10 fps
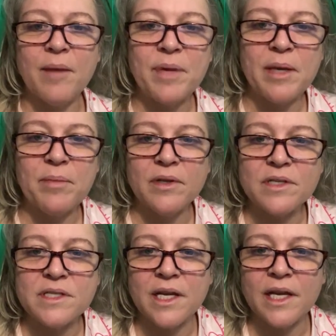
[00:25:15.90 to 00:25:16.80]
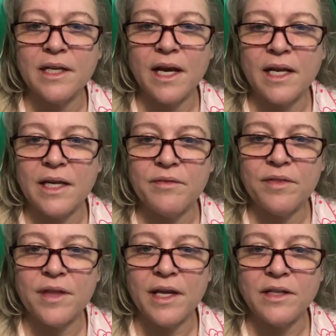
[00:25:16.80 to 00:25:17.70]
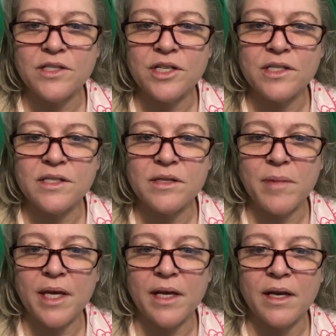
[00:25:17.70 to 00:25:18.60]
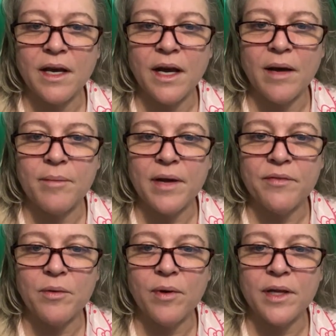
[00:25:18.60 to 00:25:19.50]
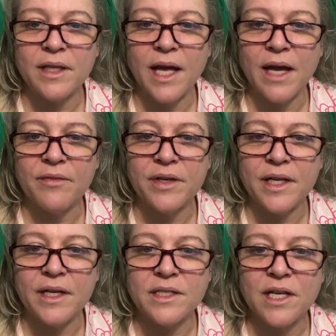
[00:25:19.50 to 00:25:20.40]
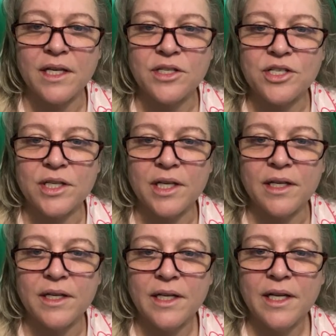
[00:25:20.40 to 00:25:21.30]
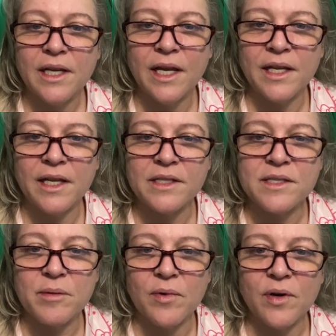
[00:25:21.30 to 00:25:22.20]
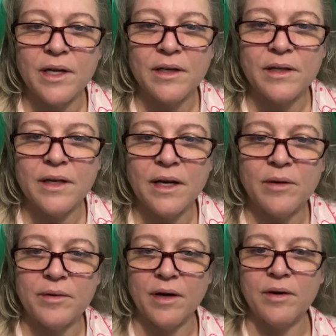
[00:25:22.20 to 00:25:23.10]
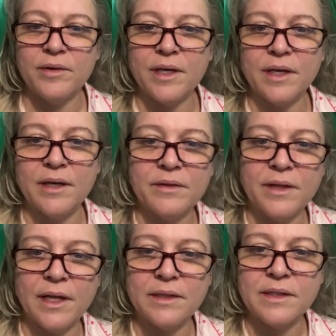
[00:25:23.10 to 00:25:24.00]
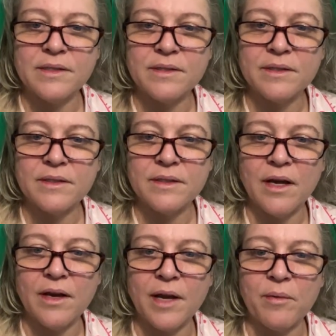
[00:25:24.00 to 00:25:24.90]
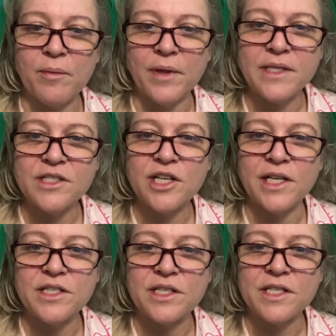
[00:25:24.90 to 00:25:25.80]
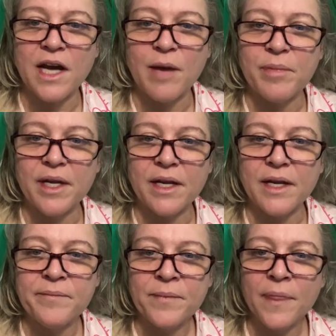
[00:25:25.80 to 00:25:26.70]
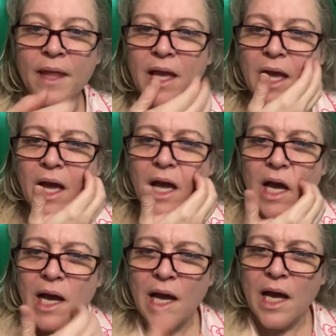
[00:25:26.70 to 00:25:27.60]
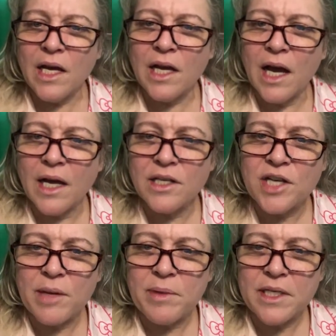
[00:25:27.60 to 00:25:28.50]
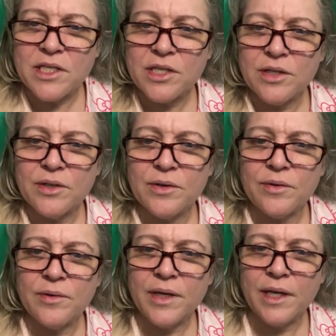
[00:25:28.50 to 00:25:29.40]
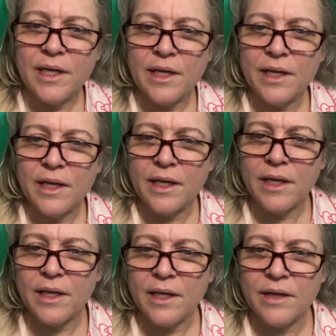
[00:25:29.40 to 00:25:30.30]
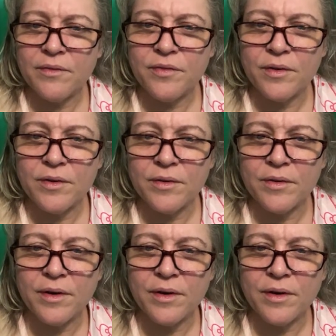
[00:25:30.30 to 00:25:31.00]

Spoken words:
People are saying naive things just to make everyone laugh and get attention and get someone. Oh yeah, that's okay. Well, let's change the topic. JP2, if the